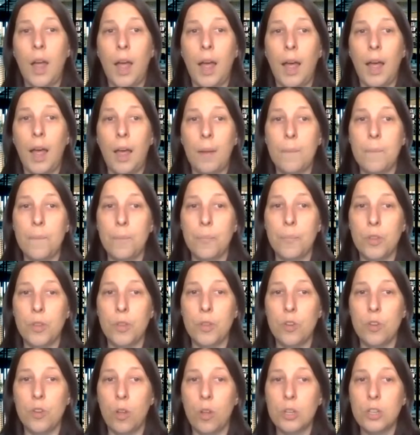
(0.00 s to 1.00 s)

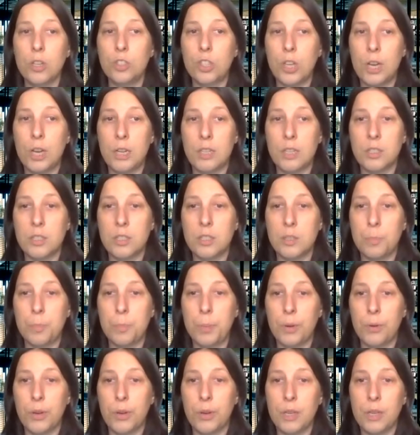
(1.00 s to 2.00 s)
knowledge and
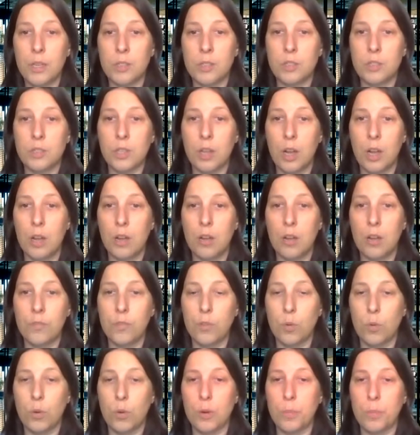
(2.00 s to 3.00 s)
experience of
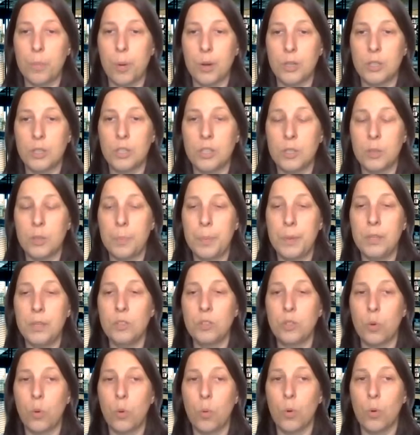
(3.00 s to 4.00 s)
your
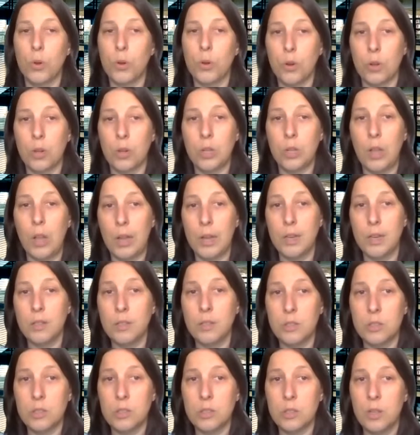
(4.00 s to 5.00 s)
participants or your
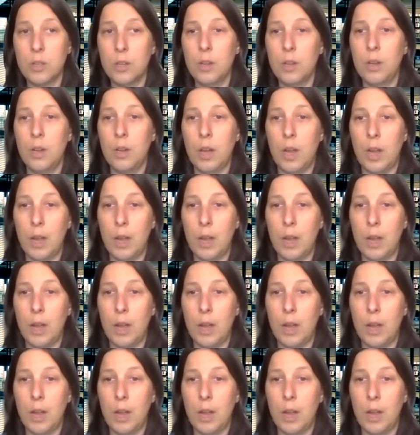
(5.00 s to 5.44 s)
clients.